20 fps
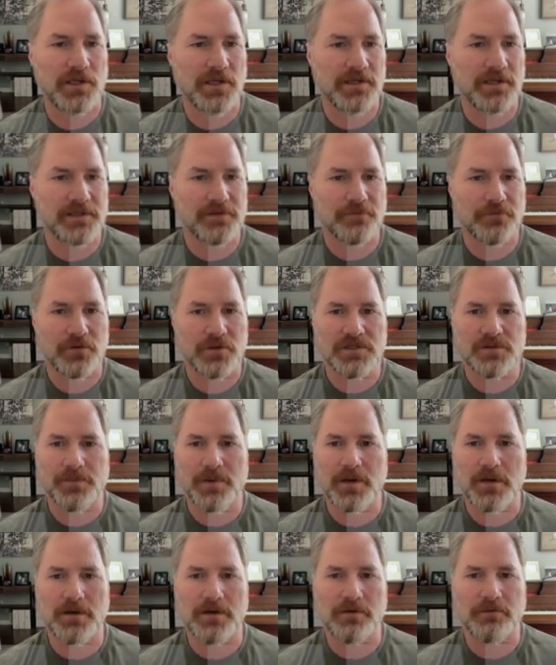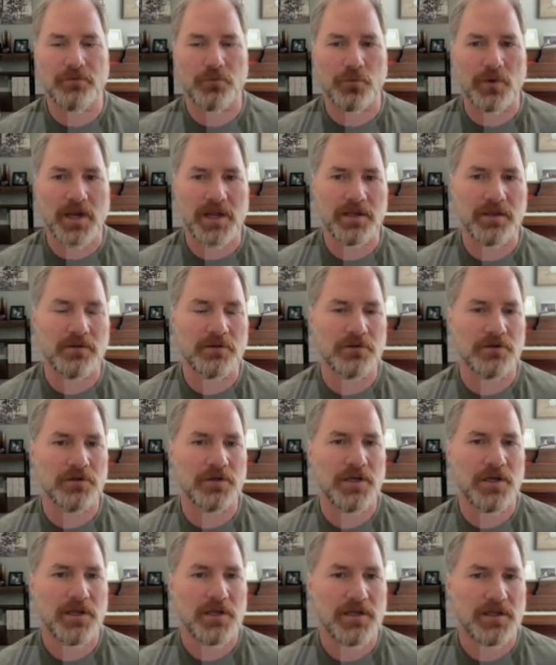and that's for this pair of
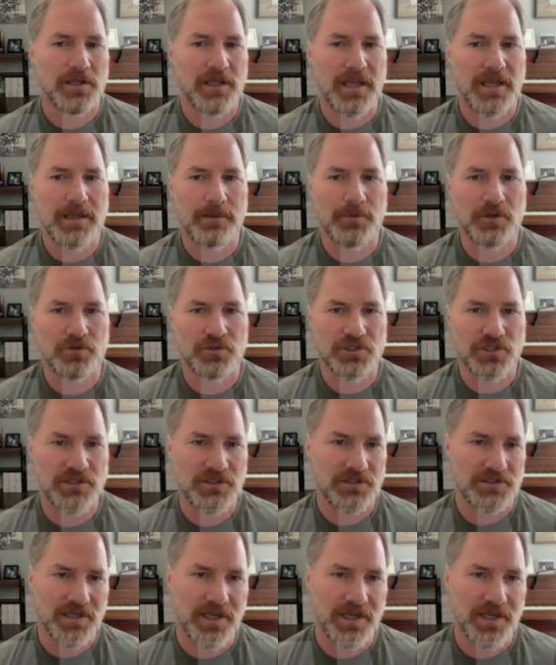Wrangler camo jeans.